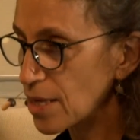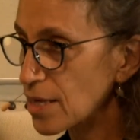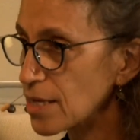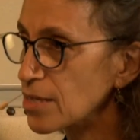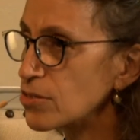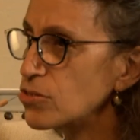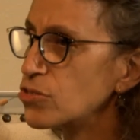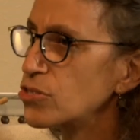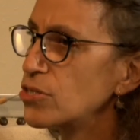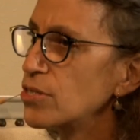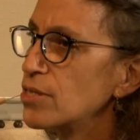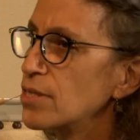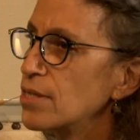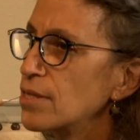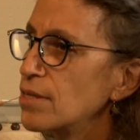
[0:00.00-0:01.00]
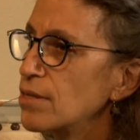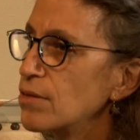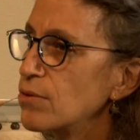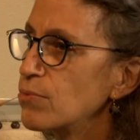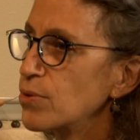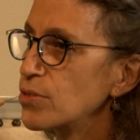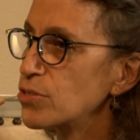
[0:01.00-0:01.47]
each
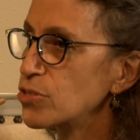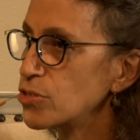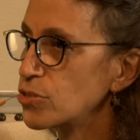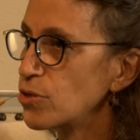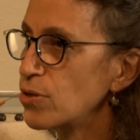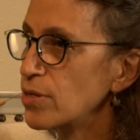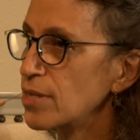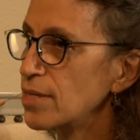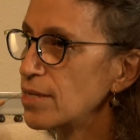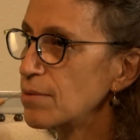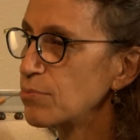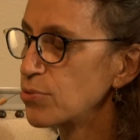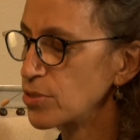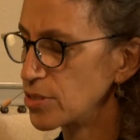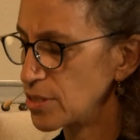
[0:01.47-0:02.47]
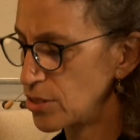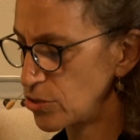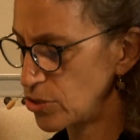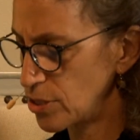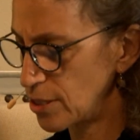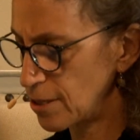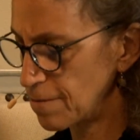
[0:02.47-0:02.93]
with startling
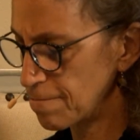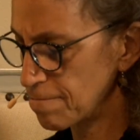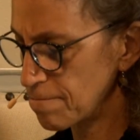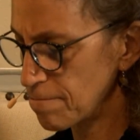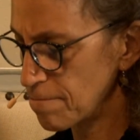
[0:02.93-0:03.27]
precision.